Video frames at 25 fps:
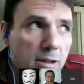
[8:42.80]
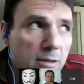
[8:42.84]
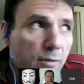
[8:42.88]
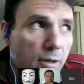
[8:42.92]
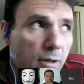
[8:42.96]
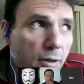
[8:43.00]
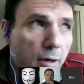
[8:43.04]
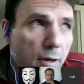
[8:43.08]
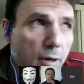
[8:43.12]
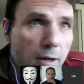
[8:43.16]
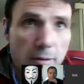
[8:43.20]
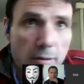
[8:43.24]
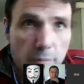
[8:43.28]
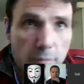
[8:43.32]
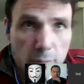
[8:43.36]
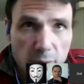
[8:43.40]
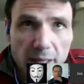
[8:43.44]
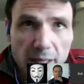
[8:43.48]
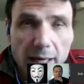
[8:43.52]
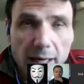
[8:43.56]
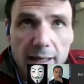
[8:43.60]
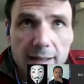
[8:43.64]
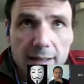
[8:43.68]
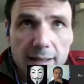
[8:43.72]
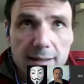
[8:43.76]
with 3
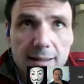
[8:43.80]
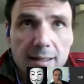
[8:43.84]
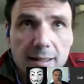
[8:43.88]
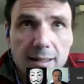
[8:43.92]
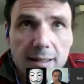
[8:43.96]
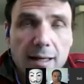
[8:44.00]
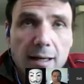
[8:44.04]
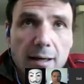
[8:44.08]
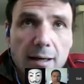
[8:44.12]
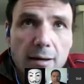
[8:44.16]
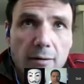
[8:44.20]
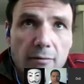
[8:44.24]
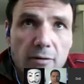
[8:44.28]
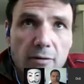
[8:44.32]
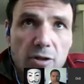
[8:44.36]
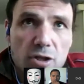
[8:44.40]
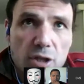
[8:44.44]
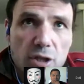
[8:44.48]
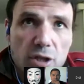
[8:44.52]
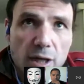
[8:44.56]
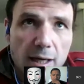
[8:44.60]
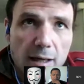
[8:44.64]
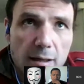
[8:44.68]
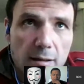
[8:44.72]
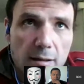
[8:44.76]
guys which
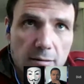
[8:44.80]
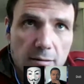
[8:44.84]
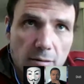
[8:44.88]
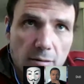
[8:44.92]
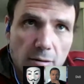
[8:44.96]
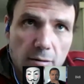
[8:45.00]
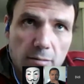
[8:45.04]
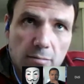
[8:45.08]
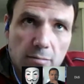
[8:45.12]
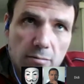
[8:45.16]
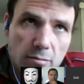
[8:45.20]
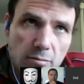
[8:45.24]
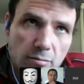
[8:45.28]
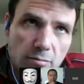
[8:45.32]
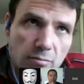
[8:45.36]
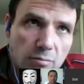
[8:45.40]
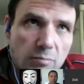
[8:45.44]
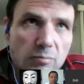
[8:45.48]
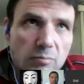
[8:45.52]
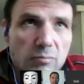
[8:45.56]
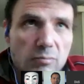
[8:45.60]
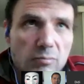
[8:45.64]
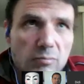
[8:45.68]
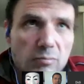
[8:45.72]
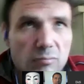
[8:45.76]
are
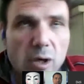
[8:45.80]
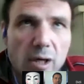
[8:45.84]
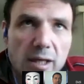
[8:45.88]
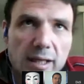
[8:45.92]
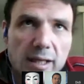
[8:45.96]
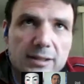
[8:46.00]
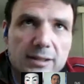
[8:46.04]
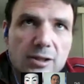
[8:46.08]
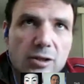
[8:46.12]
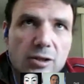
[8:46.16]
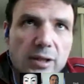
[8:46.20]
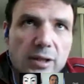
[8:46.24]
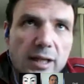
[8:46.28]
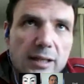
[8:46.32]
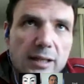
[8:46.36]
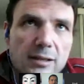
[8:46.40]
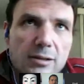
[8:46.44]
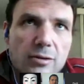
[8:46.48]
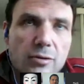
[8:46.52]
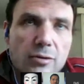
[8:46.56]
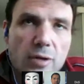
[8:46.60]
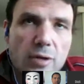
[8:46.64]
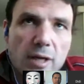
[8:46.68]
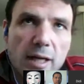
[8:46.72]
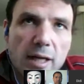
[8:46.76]
more or less connected
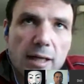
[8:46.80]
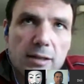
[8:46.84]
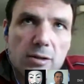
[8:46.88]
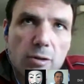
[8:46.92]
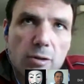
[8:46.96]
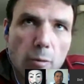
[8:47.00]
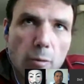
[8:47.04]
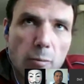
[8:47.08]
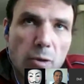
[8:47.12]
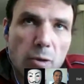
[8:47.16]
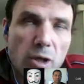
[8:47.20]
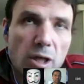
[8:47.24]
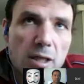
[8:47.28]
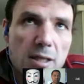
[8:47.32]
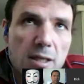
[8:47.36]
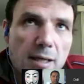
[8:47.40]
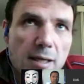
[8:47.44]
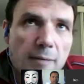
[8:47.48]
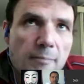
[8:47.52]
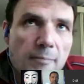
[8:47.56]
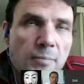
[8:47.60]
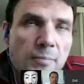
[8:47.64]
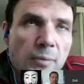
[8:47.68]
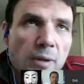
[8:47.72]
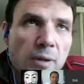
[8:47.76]
to the Next community.